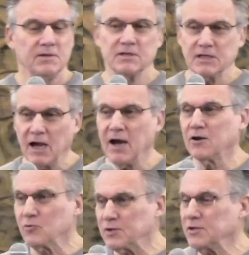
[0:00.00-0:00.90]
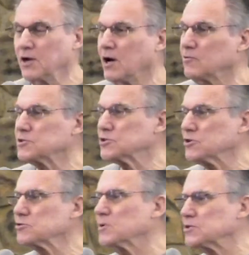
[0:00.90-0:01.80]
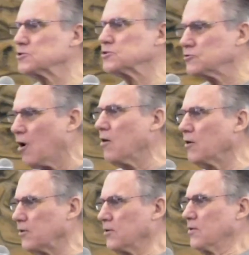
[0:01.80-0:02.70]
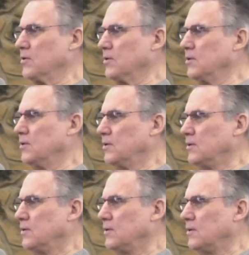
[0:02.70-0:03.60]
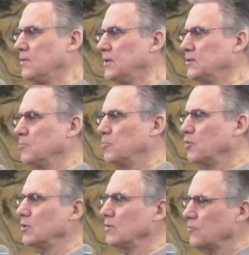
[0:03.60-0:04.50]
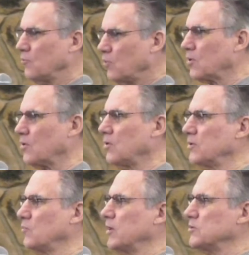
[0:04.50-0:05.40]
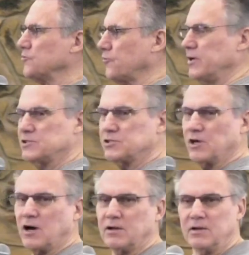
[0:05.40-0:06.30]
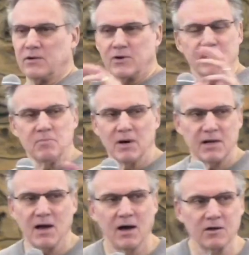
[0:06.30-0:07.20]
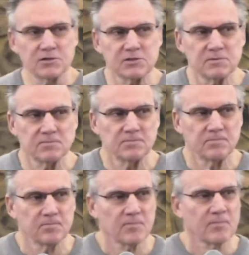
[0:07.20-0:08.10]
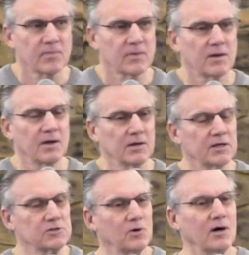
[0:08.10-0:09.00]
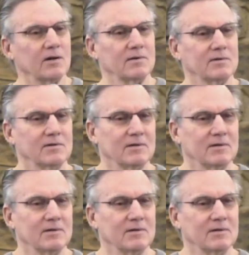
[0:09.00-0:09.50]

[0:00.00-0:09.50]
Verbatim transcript: the encounter with God was so much stronger than the pull of the world and what his friends thought or anybody else. And guess what?